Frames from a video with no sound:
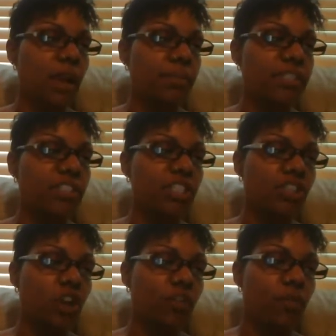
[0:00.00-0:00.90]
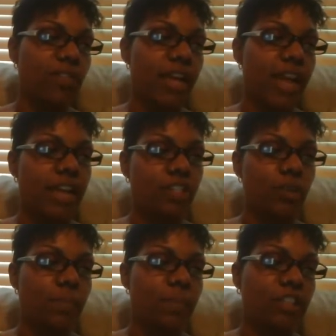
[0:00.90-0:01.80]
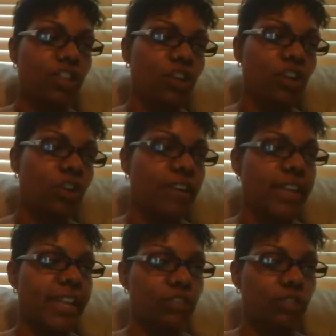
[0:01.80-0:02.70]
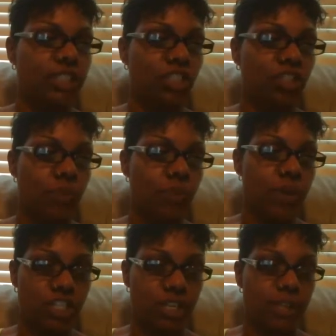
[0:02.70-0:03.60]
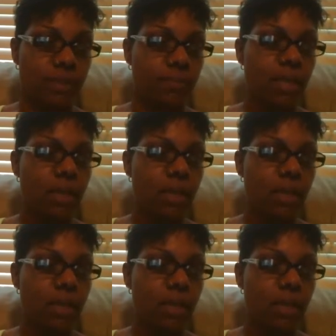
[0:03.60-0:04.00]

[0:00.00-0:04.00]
This is the software that asks you about your current financial situation,